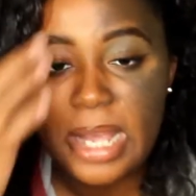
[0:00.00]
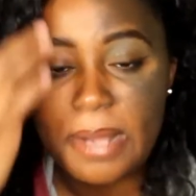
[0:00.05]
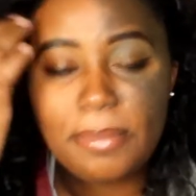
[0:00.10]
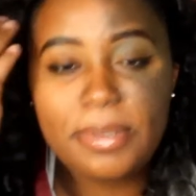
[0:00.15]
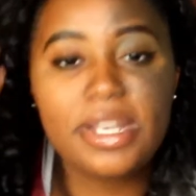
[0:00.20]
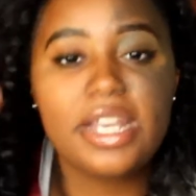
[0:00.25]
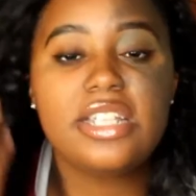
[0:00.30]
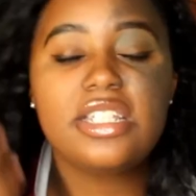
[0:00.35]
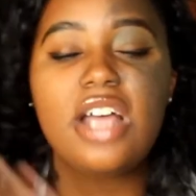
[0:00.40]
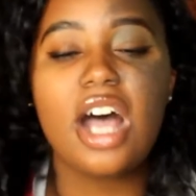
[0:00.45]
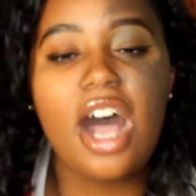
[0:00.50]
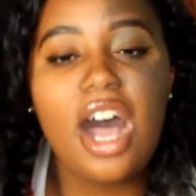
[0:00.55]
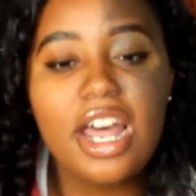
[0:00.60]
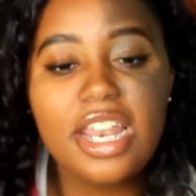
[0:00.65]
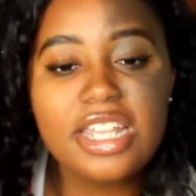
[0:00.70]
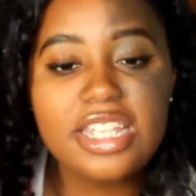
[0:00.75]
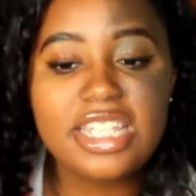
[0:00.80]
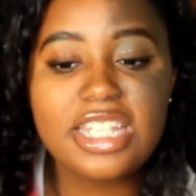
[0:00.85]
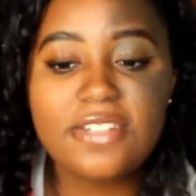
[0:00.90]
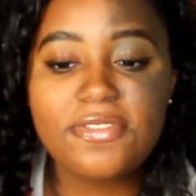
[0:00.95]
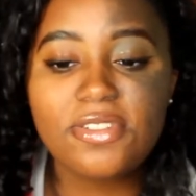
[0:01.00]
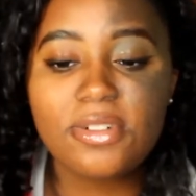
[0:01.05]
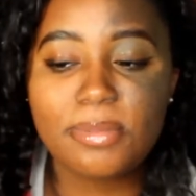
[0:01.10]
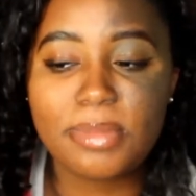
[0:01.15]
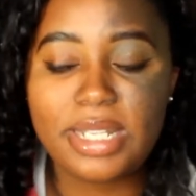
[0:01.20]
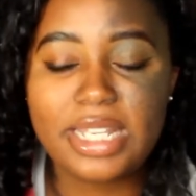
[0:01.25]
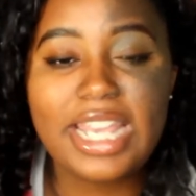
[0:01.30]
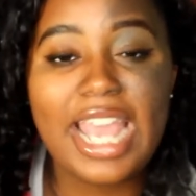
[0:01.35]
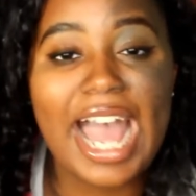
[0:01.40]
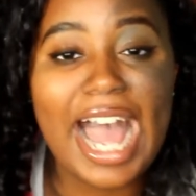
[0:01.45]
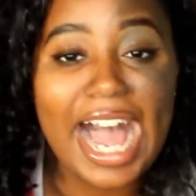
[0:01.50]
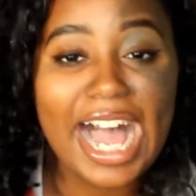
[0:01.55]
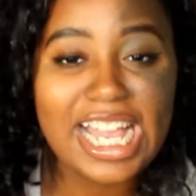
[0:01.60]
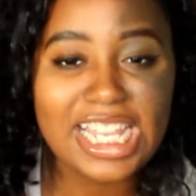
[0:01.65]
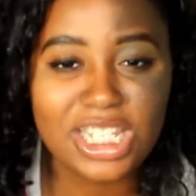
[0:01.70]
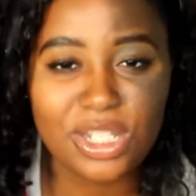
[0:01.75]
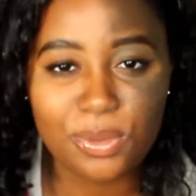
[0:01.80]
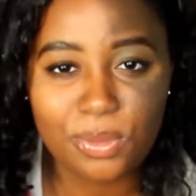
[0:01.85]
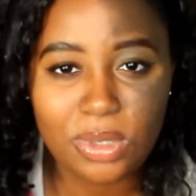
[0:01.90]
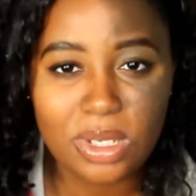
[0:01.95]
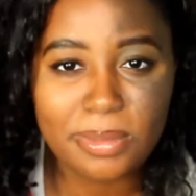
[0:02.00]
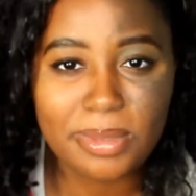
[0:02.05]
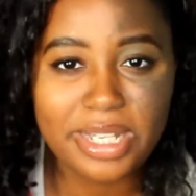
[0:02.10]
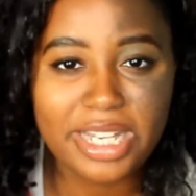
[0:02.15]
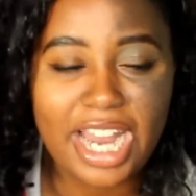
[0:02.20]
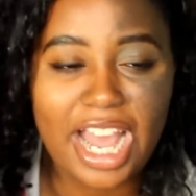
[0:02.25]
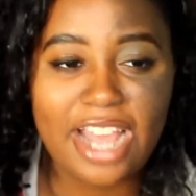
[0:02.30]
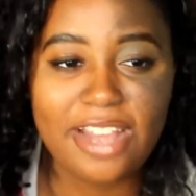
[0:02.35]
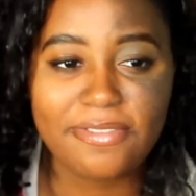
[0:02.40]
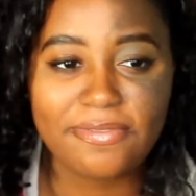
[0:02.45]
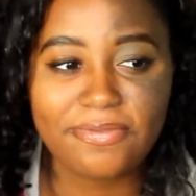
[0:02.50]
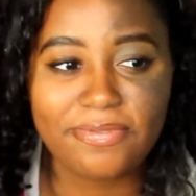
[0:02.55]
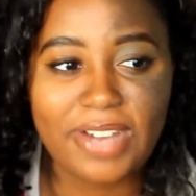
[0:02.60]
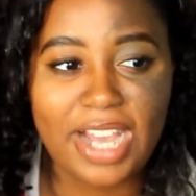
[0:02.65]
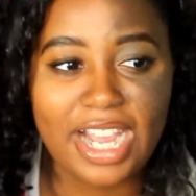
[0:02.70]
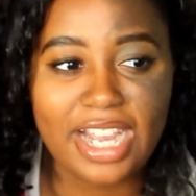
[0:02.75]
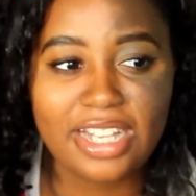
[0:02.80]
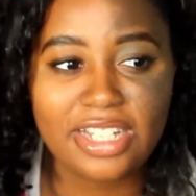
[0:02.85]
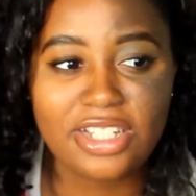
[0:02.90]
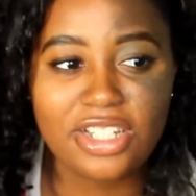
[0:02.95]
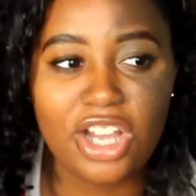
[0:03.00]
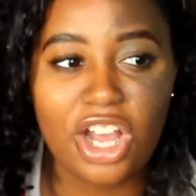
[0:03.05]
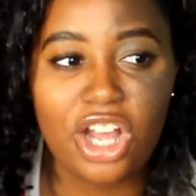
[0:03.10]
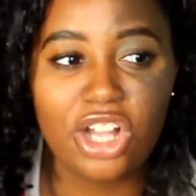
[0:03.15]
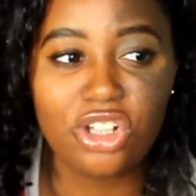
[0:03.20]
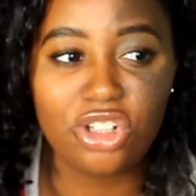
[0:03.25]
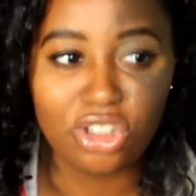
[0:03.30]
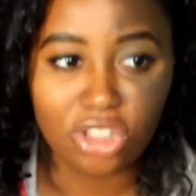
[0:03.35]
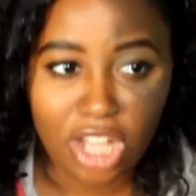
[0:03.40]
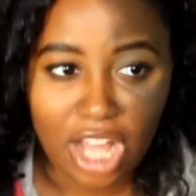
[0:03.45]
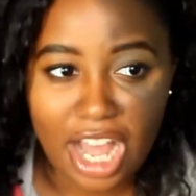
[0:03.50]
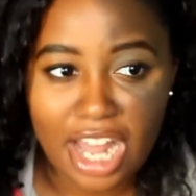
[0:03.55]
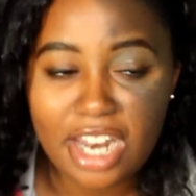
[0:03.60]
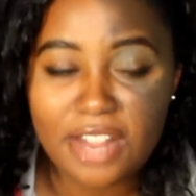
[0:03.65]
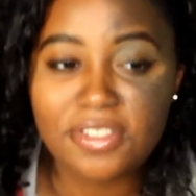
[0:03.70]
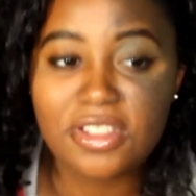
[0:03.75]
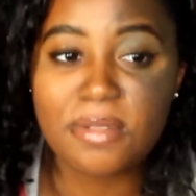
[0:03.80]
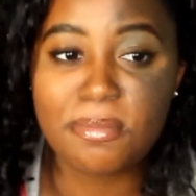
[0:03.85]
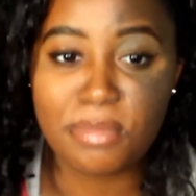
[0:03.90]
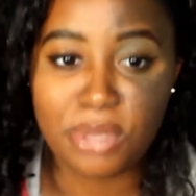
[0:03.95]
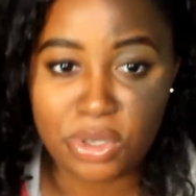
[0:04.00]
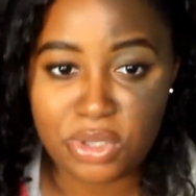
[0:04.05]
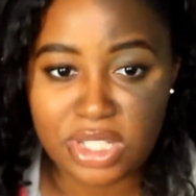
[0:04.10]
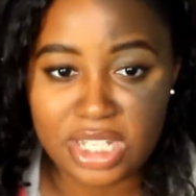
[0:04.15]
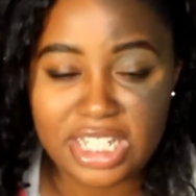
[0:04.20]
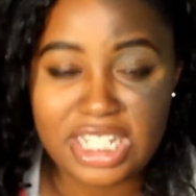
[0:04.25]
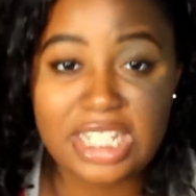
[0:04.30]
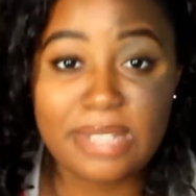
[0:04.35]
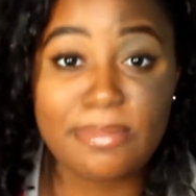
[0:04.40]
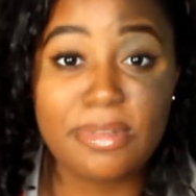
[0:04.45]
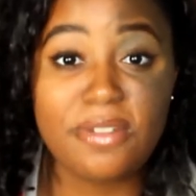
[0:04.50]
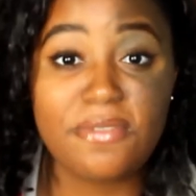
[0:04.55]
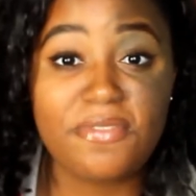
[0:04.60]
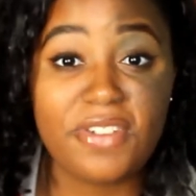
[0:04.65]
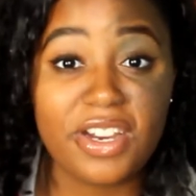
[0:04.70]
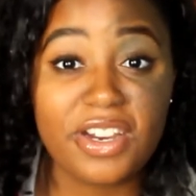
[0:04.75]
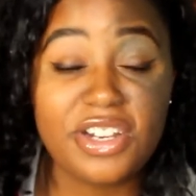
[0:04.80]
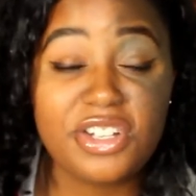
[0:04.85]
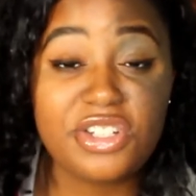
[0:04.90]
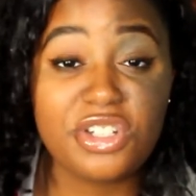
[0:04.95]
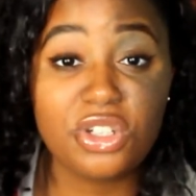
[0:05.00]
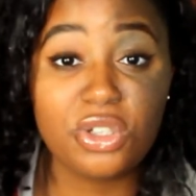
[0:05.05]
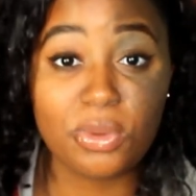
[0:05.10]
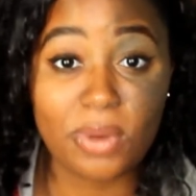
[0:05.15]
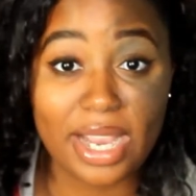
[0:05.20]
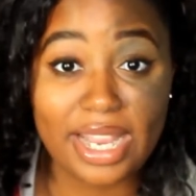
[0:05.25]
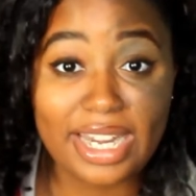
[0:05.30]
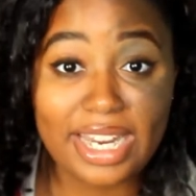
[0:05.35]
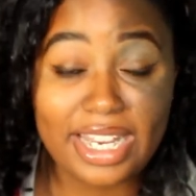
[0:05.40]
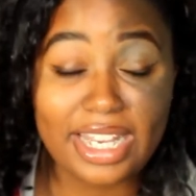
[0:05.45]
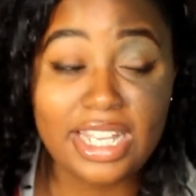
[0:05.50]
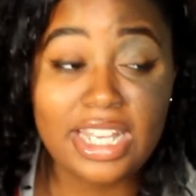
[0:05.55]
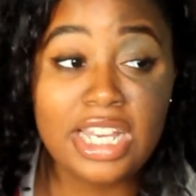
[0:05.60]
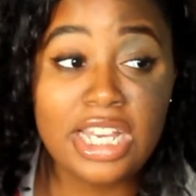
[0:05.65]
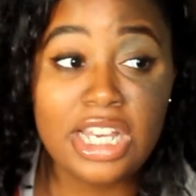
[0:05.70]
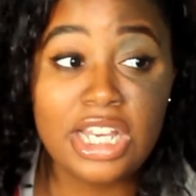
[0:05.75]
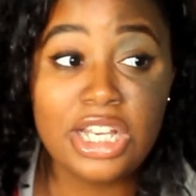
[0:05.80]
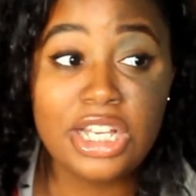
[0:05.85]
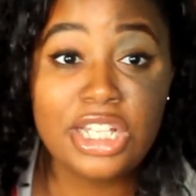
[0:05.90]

Because honestly, for me as a woman, I find a lot of the music to be very degrading